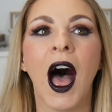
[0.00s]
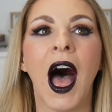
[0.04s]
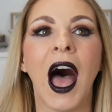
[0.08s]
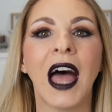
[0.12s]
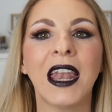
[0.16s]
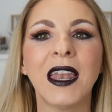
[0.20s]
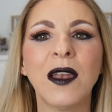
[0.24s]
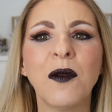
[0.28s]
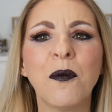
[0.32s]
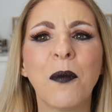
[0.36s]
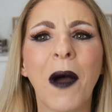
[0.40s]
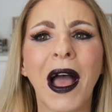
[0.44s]

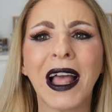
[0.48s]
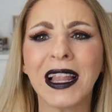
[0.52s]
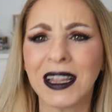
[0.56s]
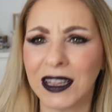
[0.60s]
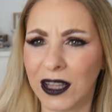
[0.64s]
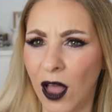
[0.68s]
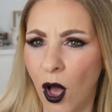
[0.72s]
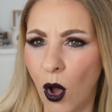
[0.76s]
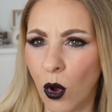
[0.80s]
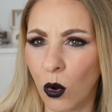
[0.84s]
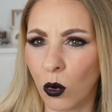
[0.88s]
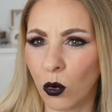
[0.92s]
I didn't buy
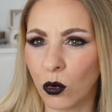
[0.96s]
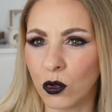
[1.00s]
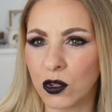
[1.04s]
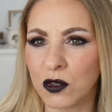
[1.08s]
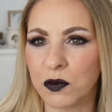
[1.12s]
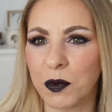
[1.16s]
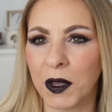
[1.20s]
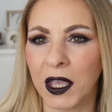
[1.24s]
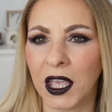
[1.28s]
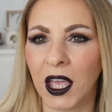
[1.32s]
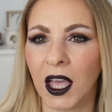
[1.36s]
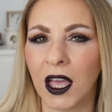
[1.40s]
loads
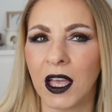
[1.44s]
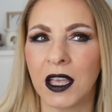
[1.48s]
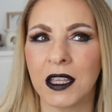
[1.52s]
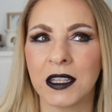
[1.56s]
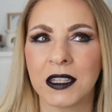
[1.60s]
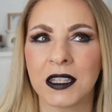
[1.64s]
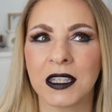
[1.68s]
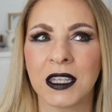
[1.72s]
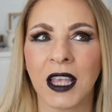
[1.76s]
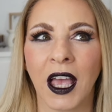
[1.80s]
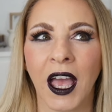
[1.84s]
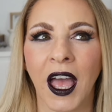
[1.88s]

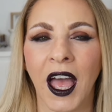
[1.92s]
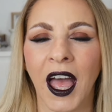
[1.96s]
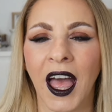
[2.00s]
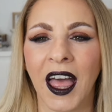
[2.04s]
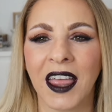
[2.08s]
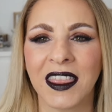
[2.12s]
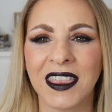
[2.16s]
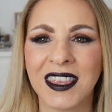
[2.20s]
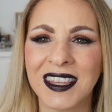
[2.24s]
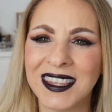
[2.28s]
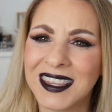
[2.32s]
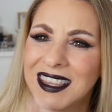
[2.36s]
because
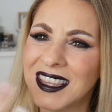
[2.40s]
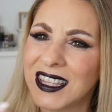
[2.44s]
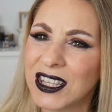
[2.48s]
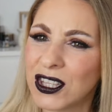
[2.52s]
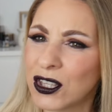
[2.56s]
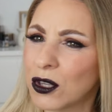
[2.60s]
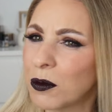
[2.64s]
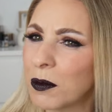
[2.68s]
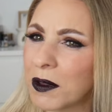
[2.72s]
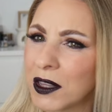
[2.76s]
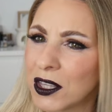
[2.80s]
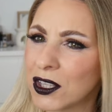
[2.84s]
some of
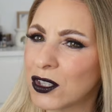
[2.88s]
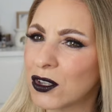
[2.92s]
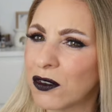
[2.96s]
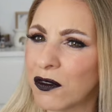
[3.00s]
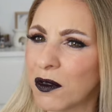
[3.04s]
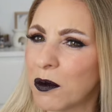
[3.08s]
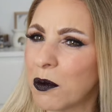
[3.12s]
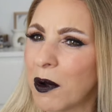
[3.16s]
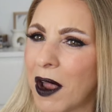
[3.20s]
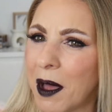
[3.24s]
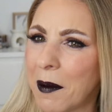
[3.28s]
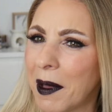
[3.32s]
the stuff
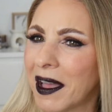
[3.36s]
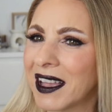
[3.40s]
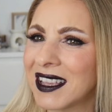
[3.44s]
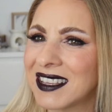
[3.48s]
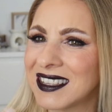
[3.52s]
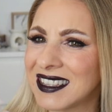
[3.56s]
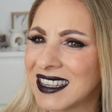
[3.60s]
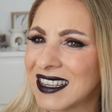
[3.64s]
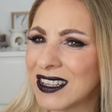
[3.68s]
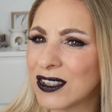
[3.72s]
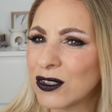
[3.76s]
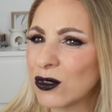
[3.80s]
in Primark
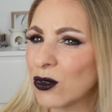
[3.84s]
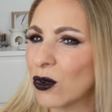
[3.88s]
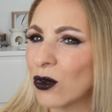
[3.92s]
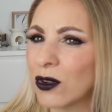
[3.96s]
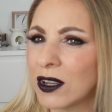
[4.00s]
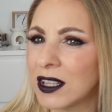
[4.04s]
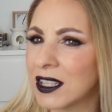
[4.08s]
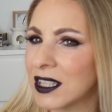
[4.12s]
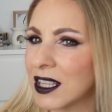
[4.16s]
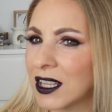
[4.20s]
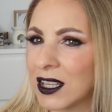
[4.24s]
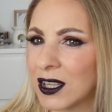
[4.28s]
isn't as
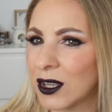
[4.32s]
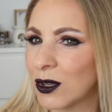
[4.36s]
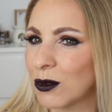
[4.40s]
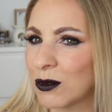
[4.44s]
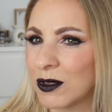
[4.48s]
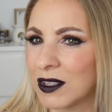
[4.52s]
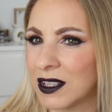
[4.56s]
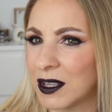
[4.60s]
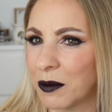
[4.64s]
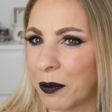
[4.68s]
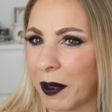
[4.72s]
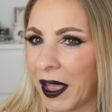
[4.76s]
good as it
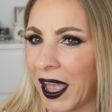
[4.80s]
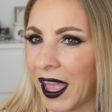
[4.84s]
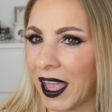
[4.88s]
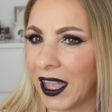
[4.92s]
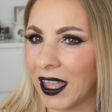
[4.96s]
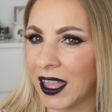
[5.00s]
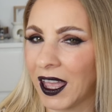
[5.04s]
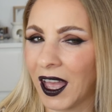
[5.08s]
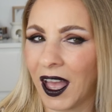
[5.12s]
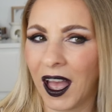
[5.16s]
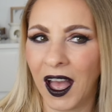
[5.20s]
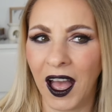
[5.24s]
used to
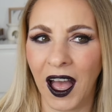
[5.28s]
be.